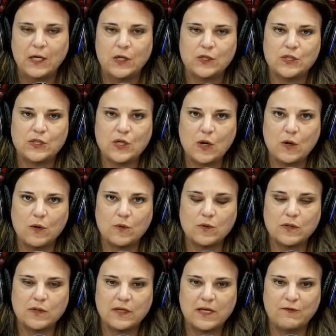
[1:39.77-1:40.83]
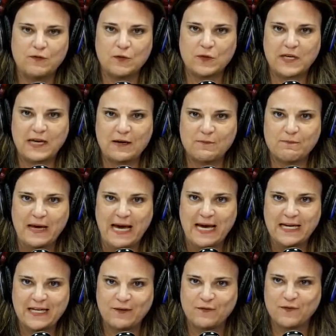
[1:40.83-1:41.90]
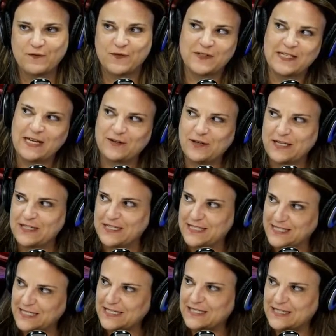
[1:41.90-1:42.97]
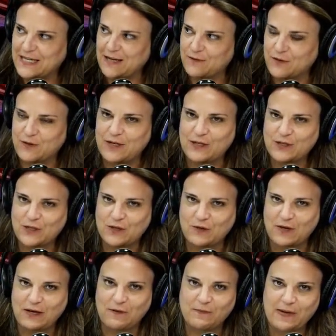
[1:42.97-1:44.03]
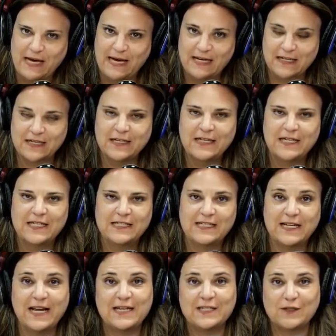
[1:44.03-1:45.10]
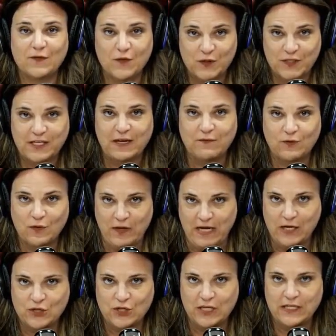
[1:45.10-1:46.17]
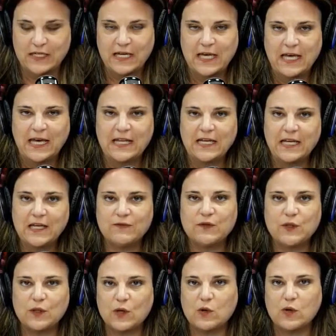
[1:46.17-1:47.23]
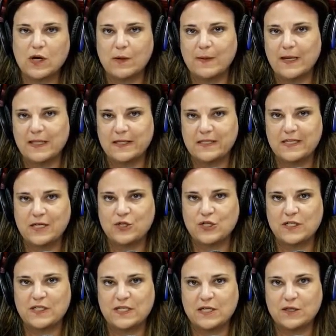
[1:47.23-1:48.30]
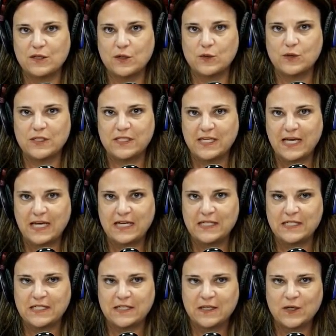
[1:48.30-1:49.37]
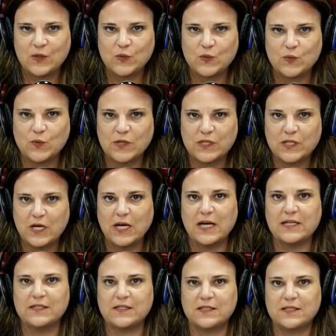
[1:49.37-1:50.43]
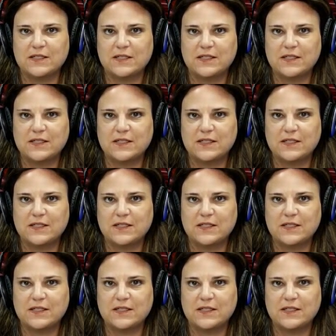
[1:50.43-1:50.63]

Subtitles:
So if you count back, if Saturday is the 6th day of creation, you count back, today is the first day of creation. And even though Kabbalah teaches that those days were not